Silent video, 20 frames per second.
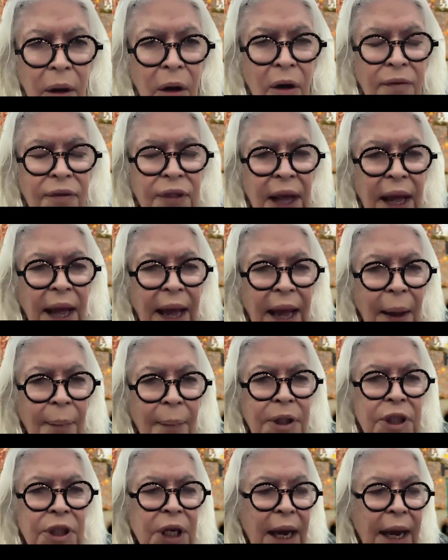of the
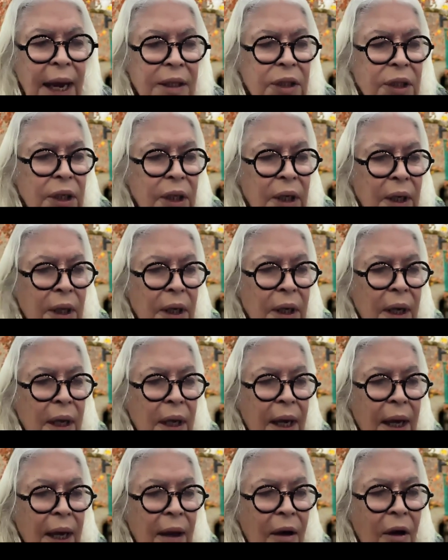habitat
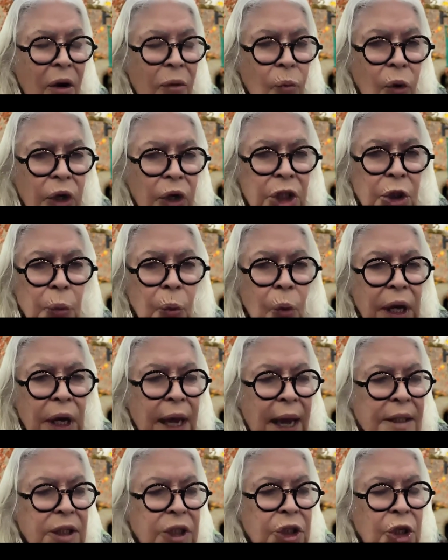on which
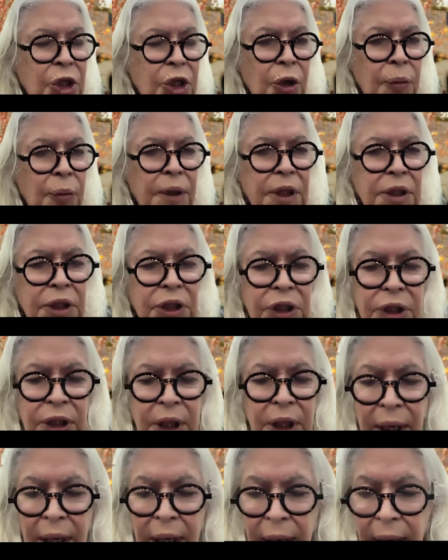we as humans
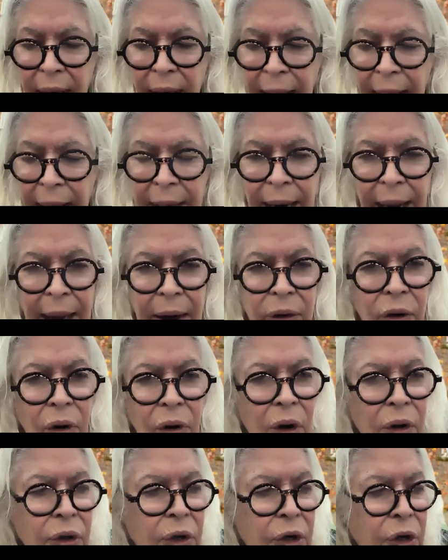and our
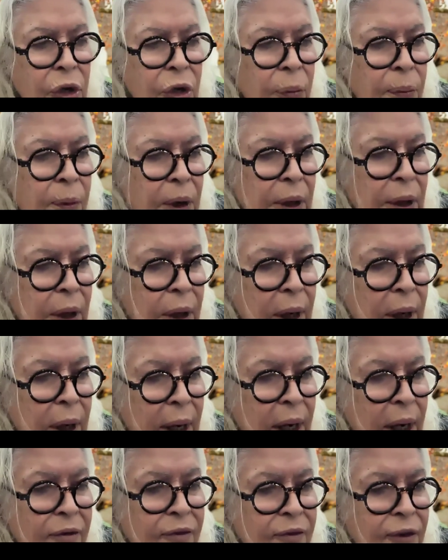non-human
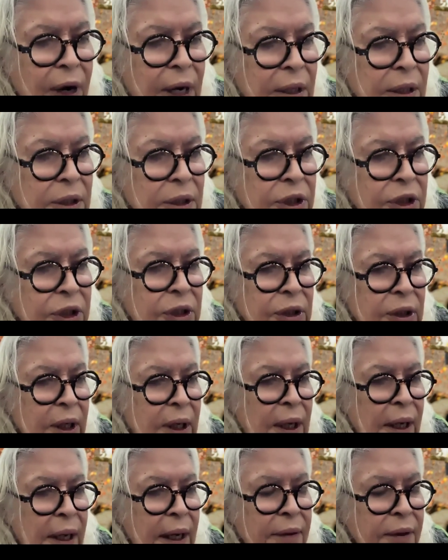friends
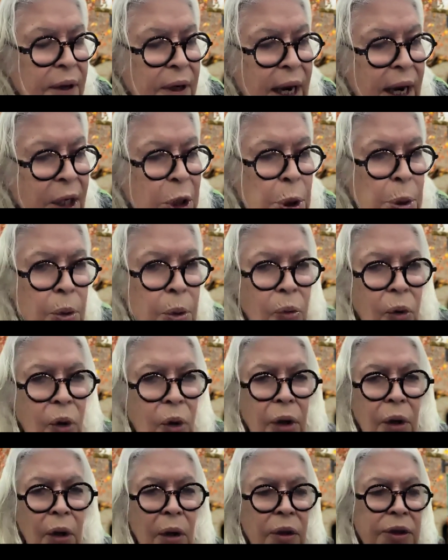in the natural
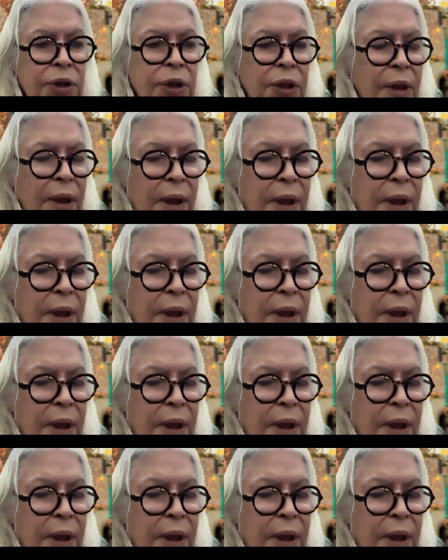world